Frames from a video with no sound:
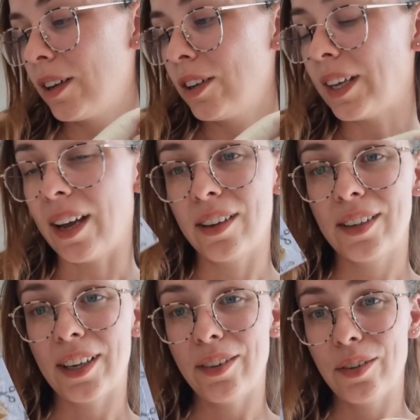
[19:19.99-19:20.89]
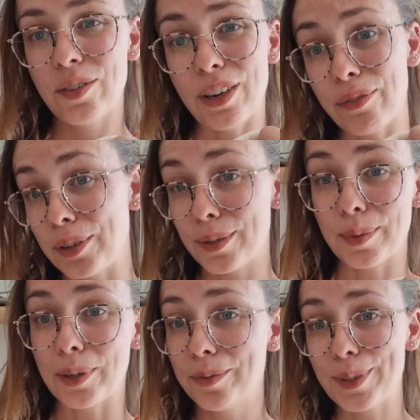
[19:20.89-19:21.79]
yeah, kind of different as
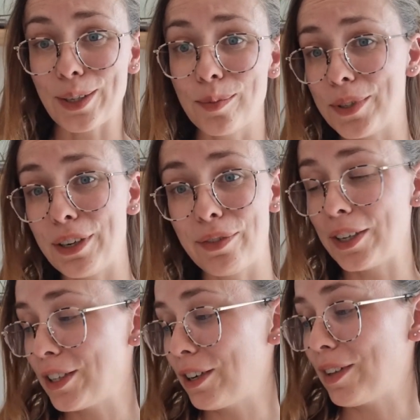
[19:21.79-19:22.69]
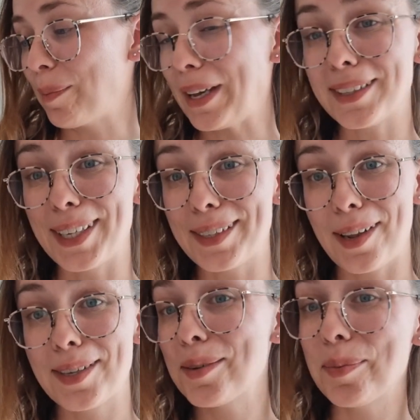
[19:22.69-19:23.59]
well. Subtle but different, I don't know if that makes any
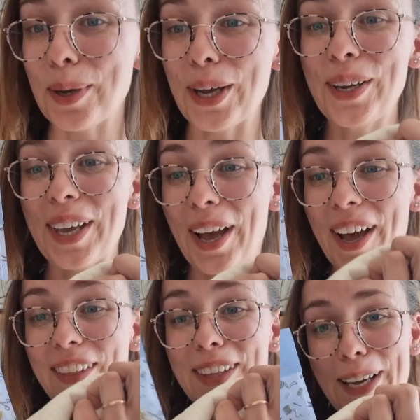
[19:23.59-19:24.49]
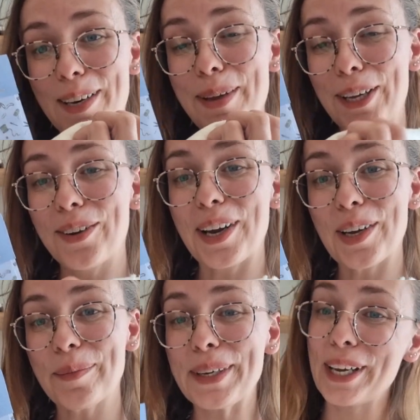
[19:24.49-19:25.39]
sense, but yeah, I think they're going to make a great
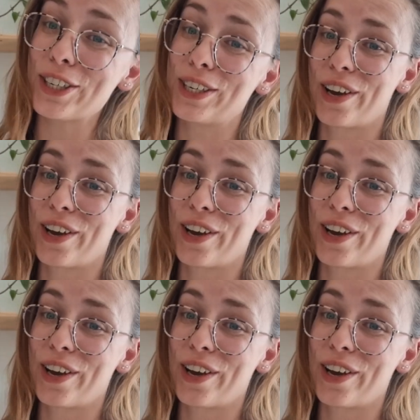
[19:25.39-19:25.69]
combination.